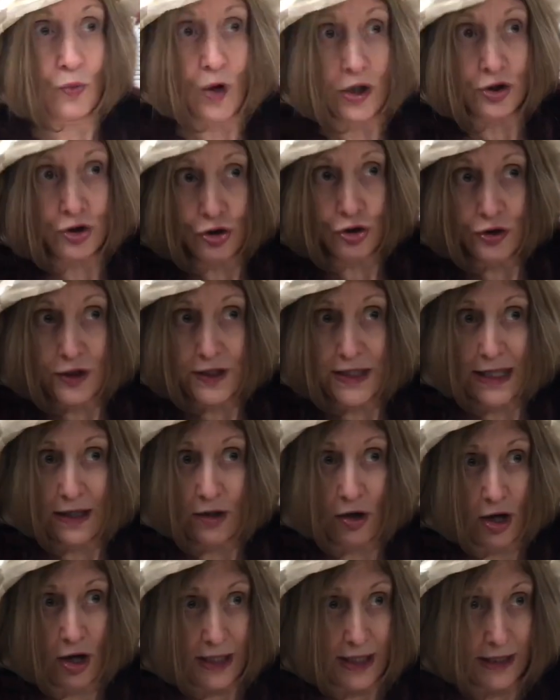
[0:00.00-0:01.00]
Once you see it
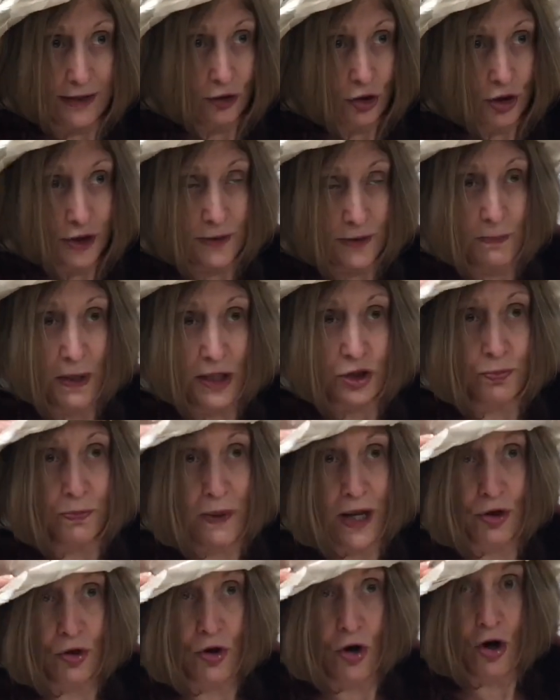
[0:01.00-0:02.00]
on, it looks much
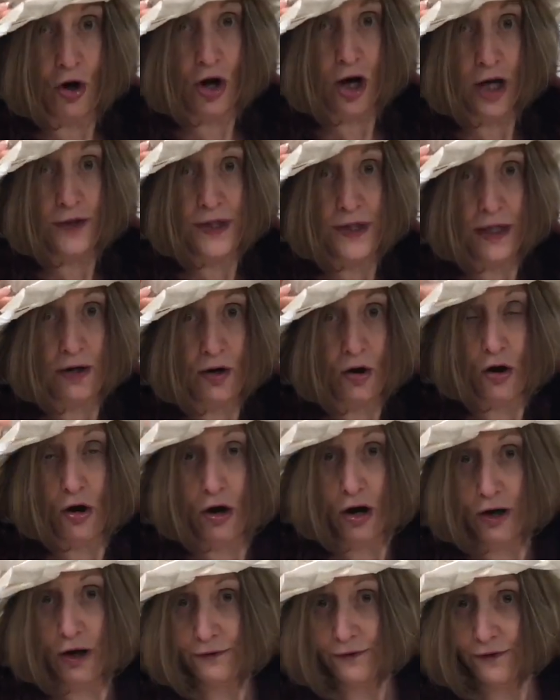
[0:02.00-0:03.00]
better on than
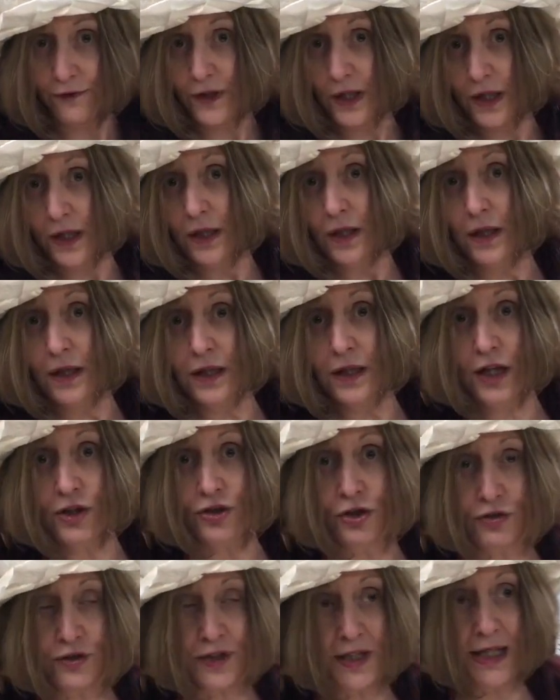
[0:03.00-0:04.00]
off. Can
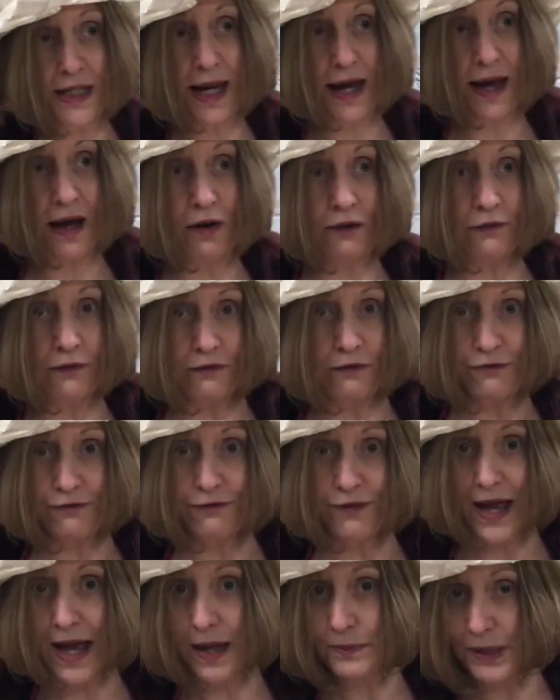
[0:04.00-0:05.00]
you see how
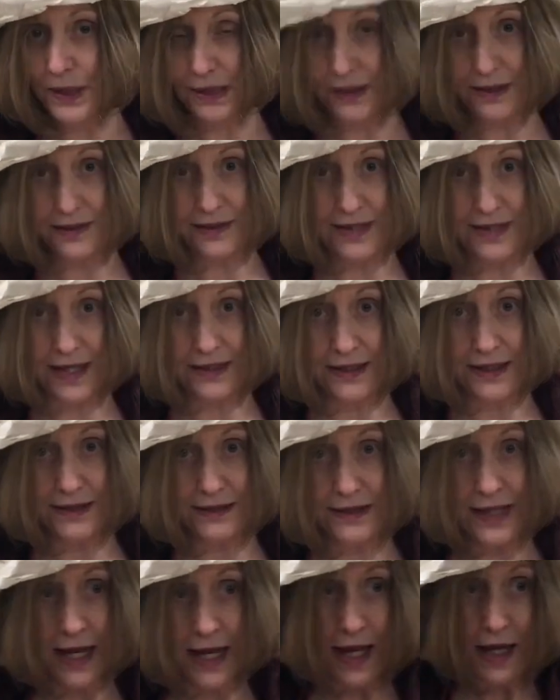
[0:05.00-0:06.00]
fabulous that is?
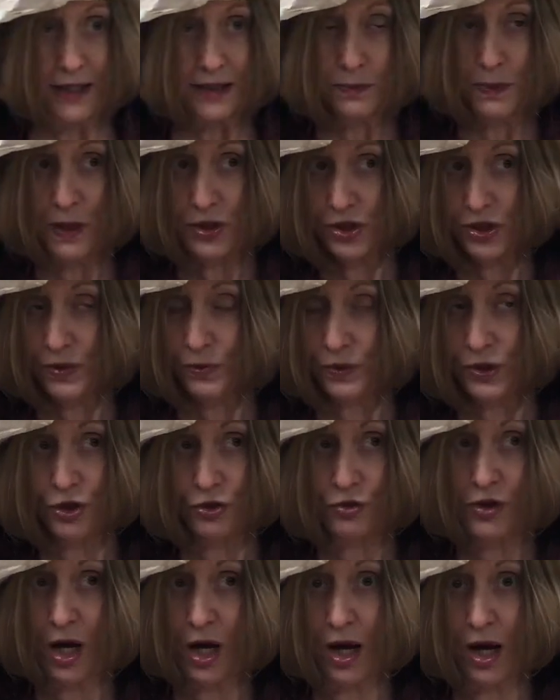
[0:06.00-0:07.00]
Mm -hmm. Especially when you
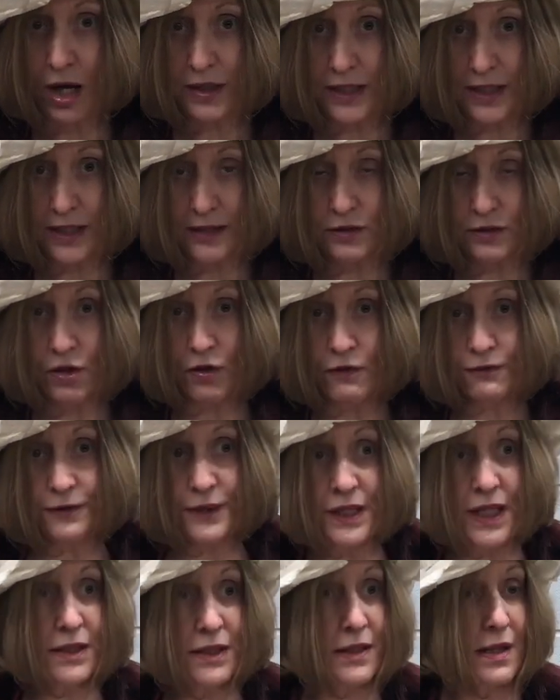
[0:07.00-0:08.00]
cock it, don't
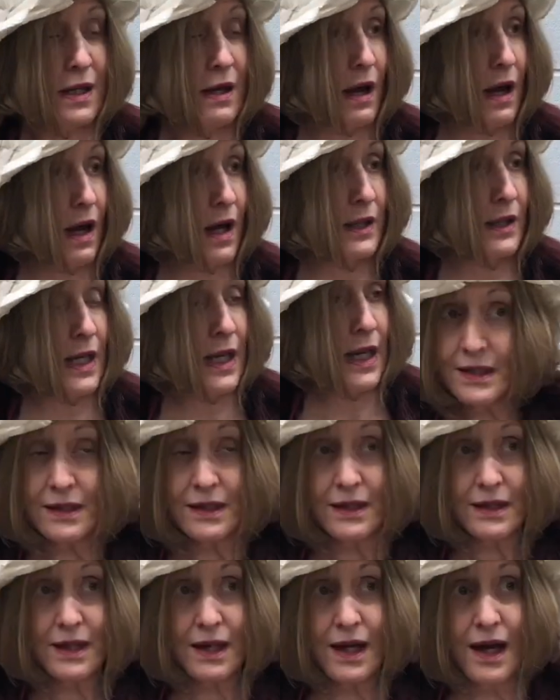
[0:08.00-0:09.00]
forget to cock.
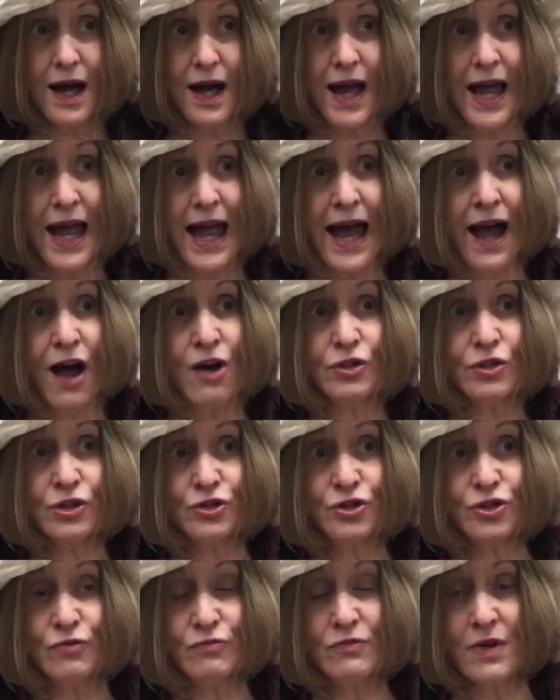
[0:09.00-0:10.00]
How
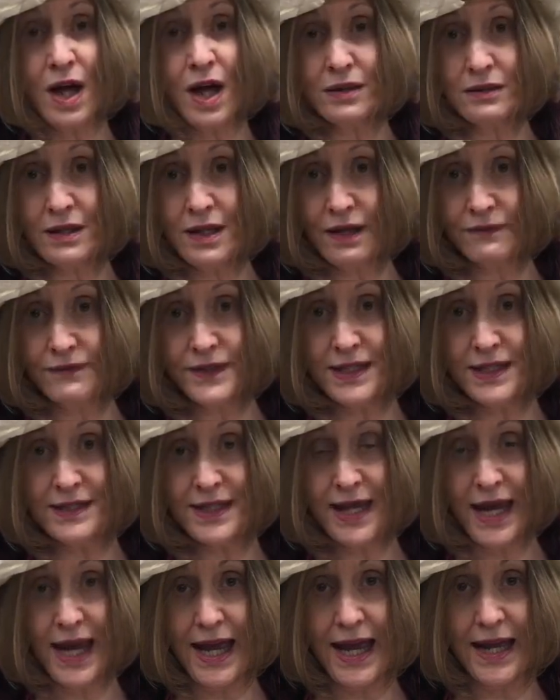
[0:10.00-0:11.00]
could you not love
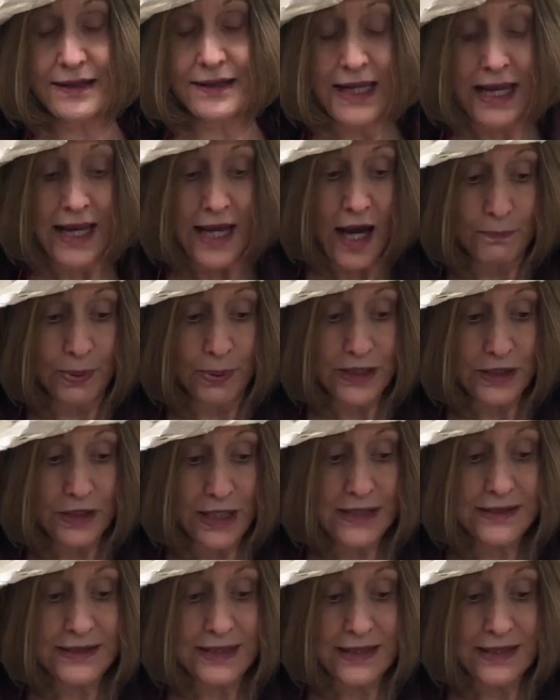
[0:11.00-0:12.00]
this hat? But
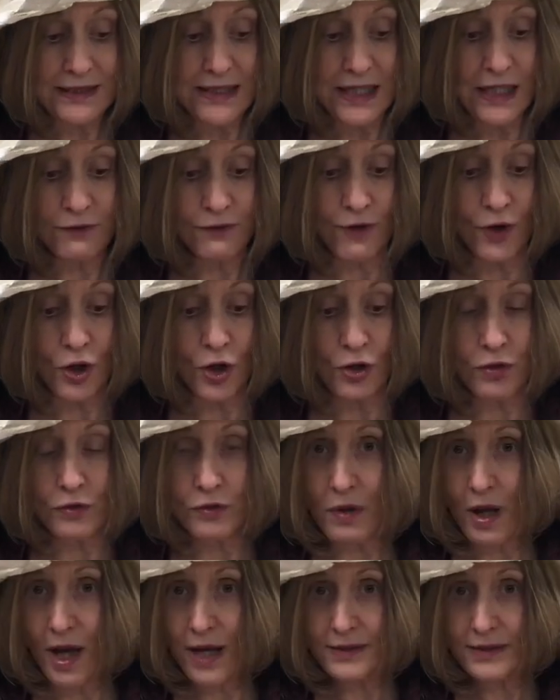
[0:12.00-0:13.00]
it did give her
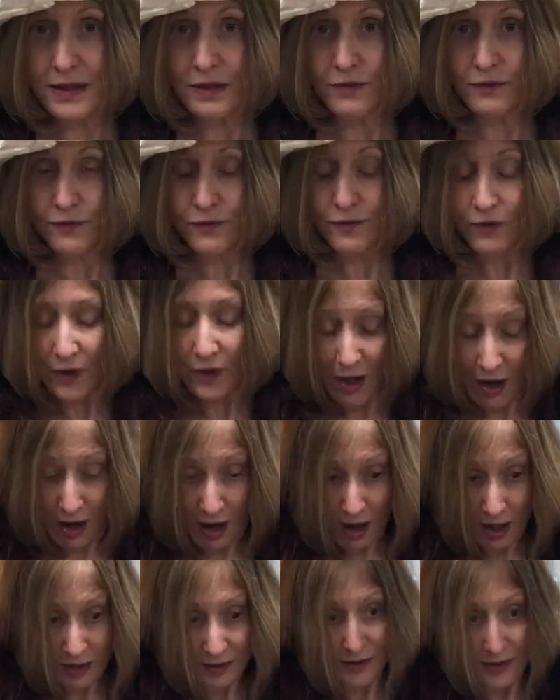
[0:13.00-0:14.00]
lots of
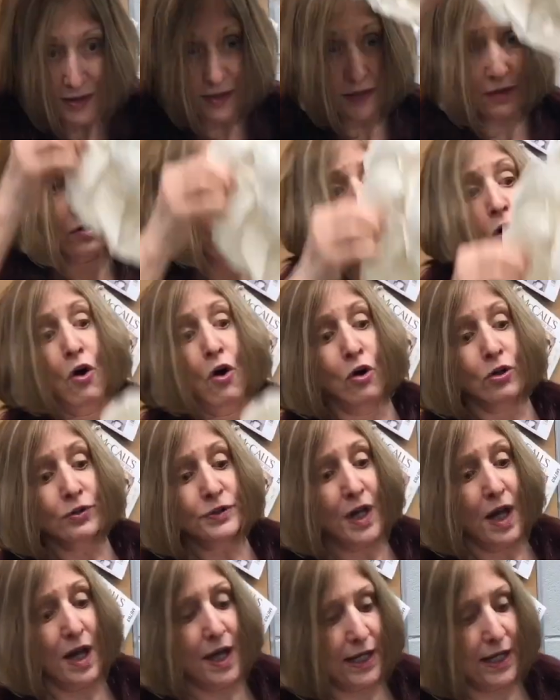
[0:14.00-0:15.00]
angst all
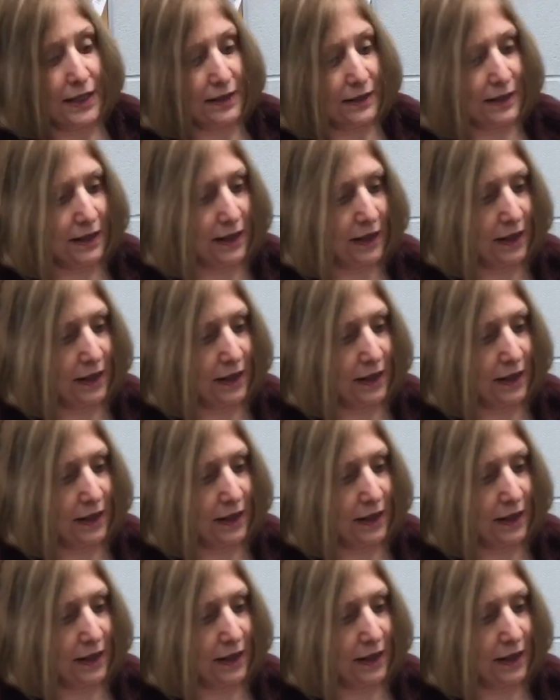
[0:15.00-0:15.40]
night